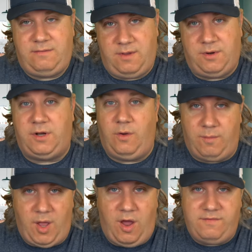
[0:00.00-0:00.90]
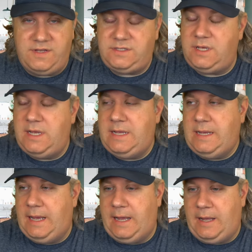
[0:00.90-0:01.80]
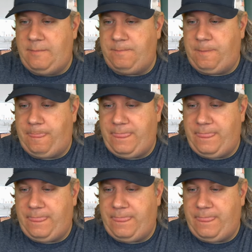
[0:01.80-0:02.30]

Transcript: they were gonna go in my office. Um,